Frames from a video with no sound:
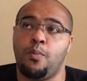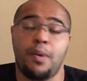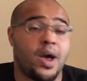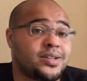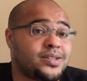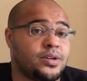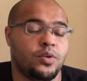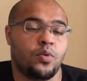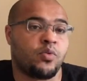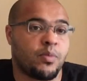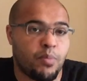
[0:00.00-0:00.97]

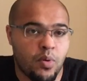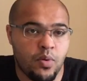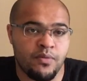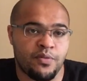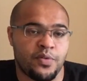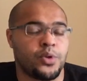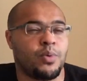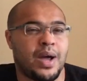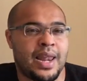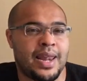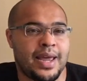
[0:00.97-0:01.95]
pertinent or important for you
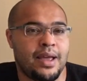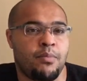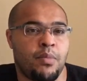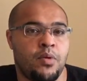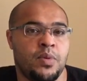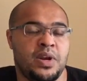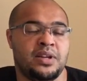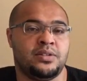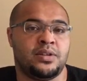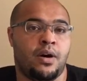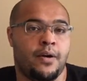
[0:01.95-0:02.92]
at a later moment
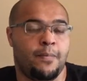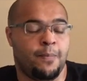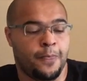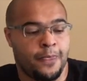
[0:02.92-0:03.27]
in time